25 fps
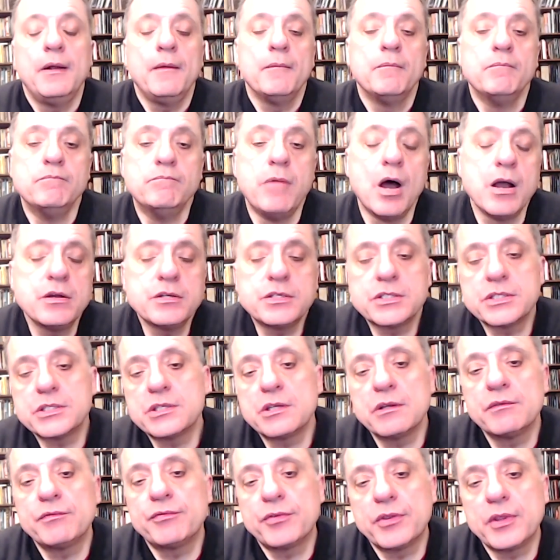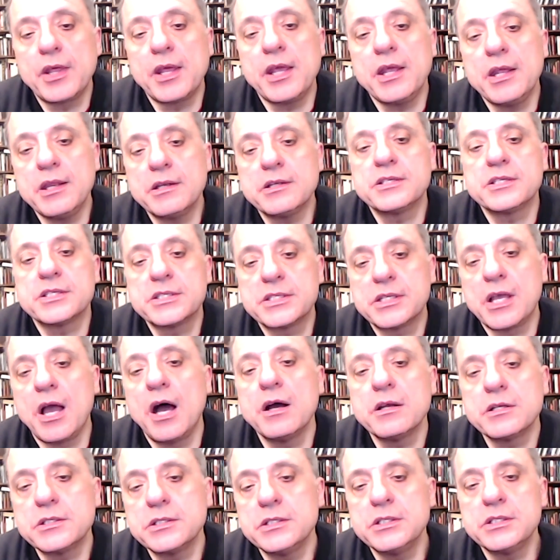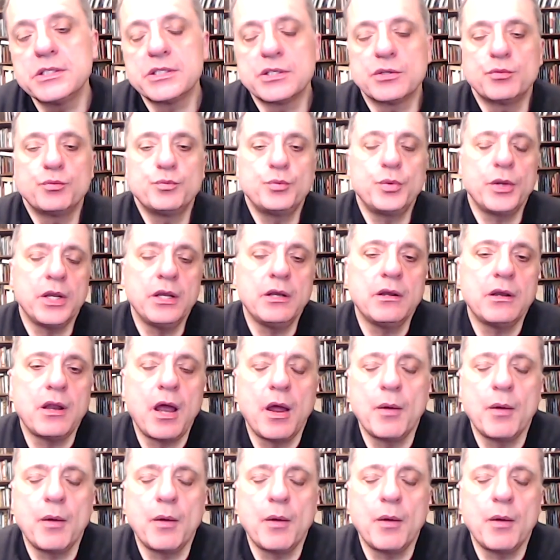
most of the discussions have been